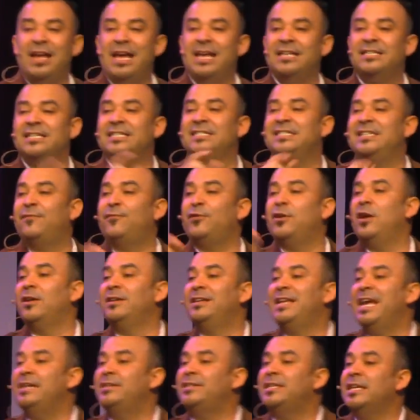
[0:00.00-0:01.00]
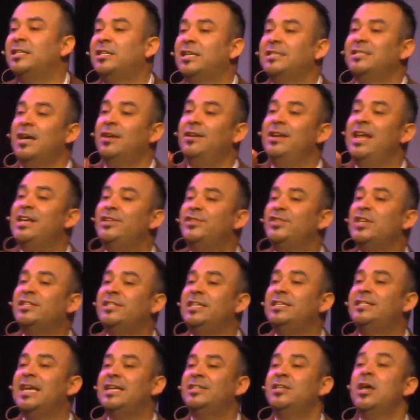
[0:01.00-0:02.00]
days is different on day six, because on day six,
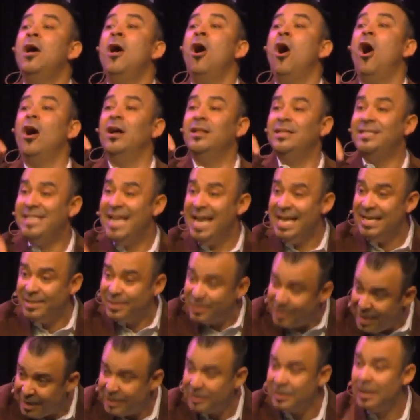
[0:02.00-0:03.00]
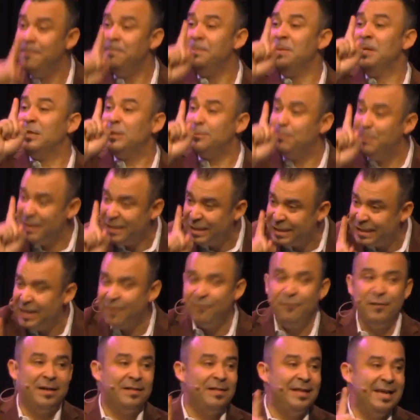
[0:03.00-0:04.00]
He says, on day six,
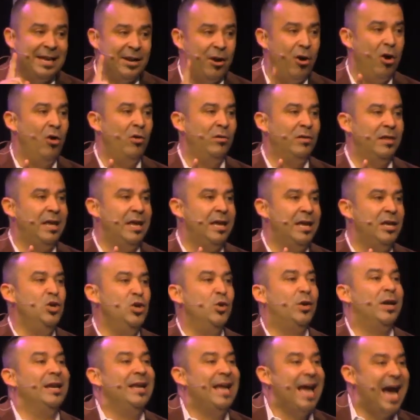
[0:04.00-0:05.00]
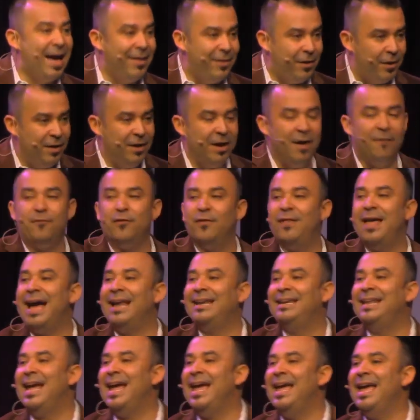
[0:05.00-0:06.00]
specifically and only, you can gather enough for
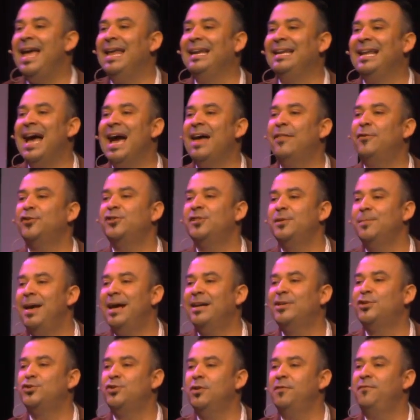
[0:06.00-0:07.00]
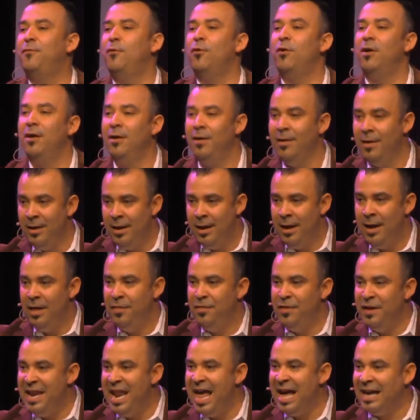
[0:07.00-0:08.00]
that day and gather some extra for
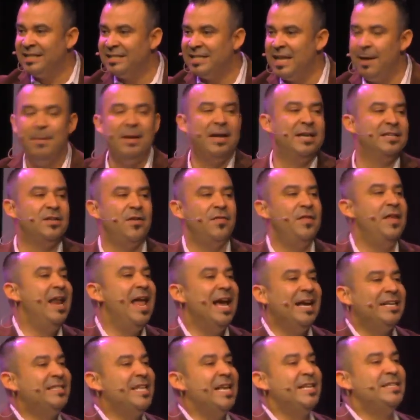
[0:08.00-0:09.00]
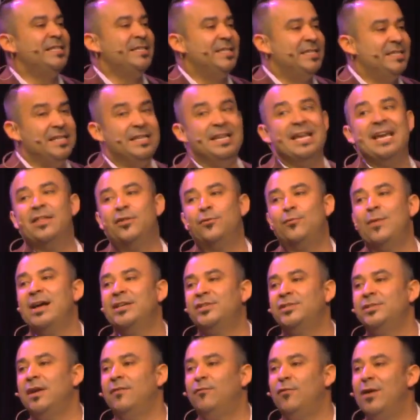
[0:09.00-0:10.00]
the next day, because on the next day, since it's the day of the
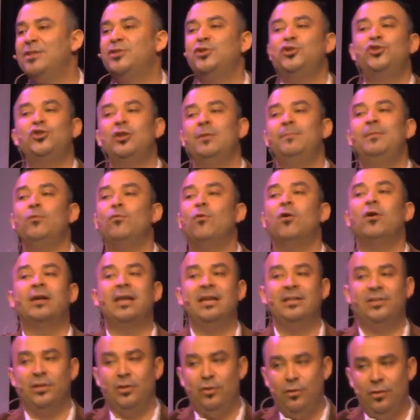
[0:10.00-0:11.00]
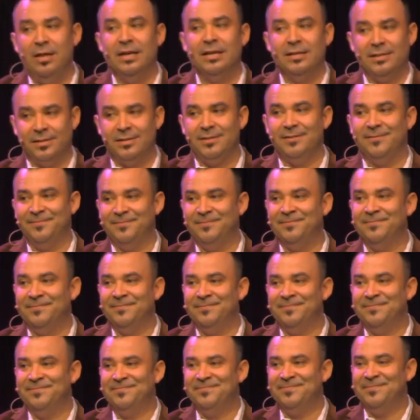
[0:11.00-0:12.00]
rest of rest, you shouldn't be working to do this.
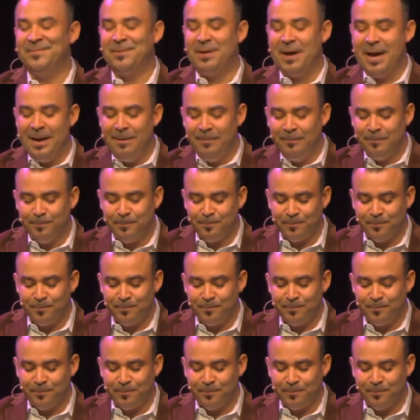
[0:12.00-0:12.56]
Okay?